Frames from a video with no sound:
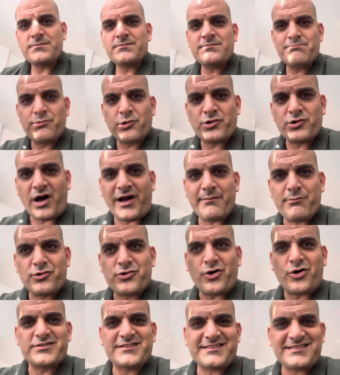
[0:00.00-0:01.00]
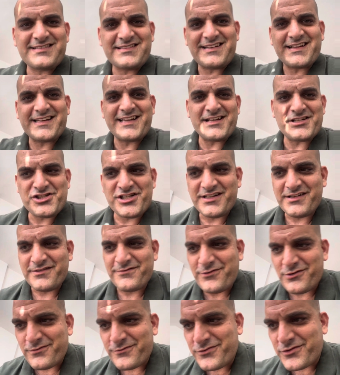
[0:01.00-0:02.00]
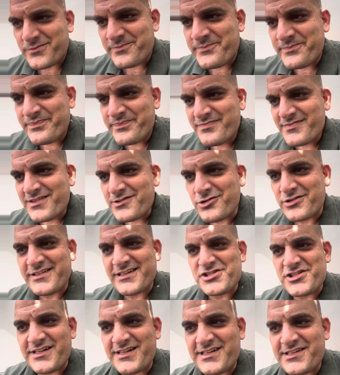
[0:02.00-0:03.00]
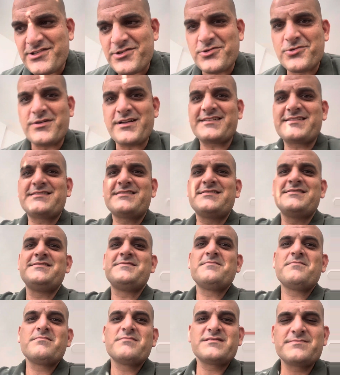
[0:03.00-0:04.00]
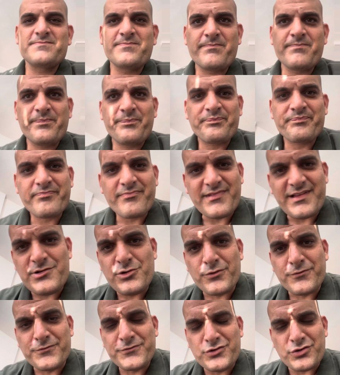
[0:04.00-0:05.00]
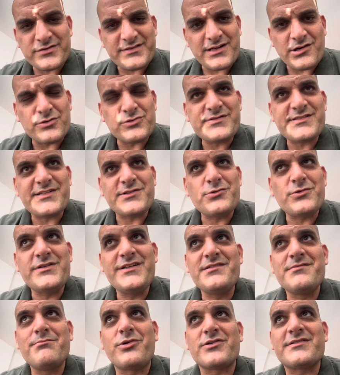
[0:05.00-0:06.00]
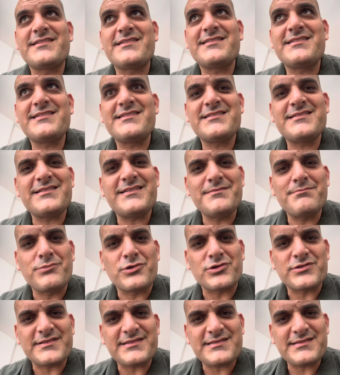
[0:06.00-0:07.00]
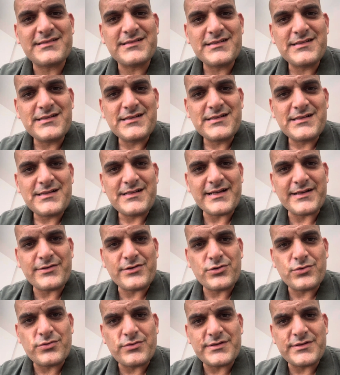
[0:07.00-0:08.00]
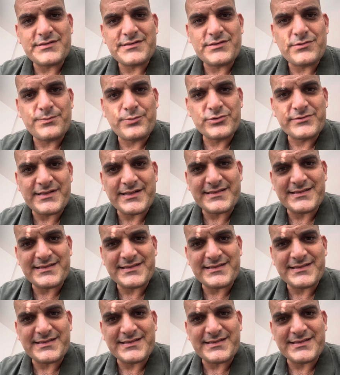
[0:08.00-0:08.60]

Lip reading: bukot, like hatching from, not hatching, like, novtot, how to say ninbot, like, when you put like